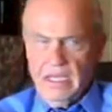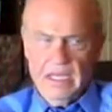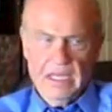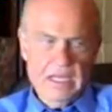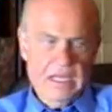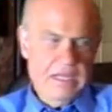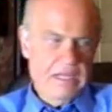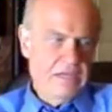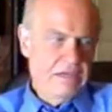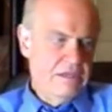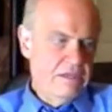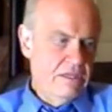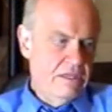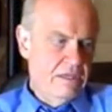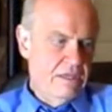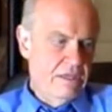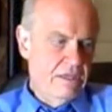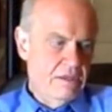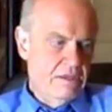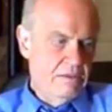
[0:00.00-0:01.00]
And
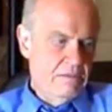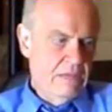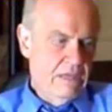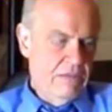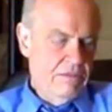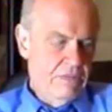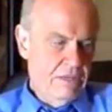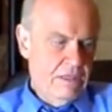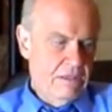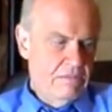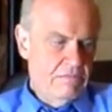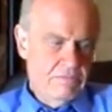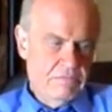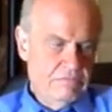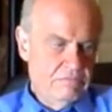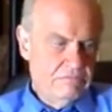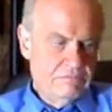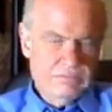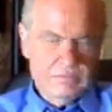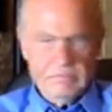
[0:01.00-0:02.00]
I think
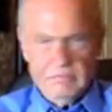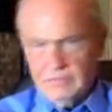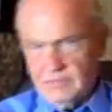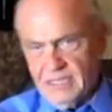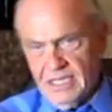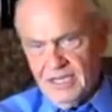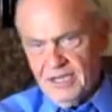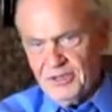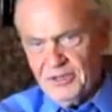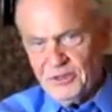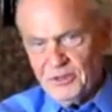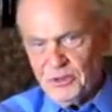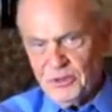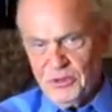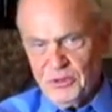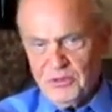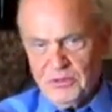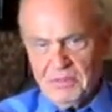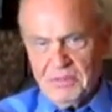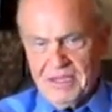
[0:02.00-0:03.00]
telling the
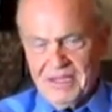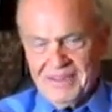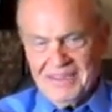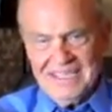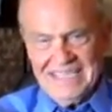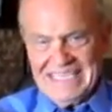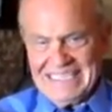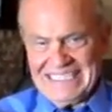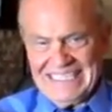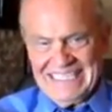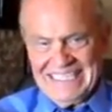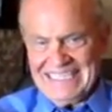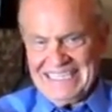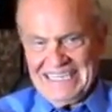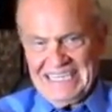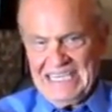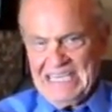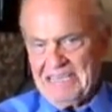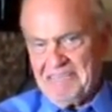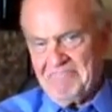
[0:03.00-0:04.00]
truth about things like
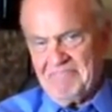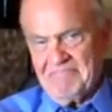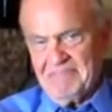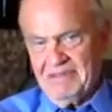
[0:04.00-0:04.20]
that